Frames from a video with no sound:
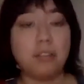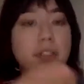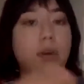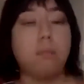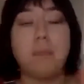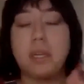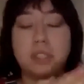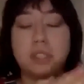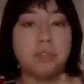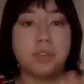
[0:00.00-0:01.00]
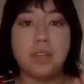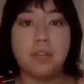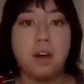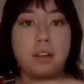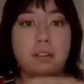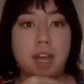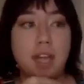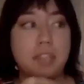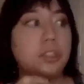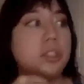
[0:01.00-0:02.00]
So make sure it's free of all the
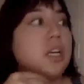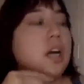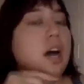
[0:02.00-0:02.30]
flesh,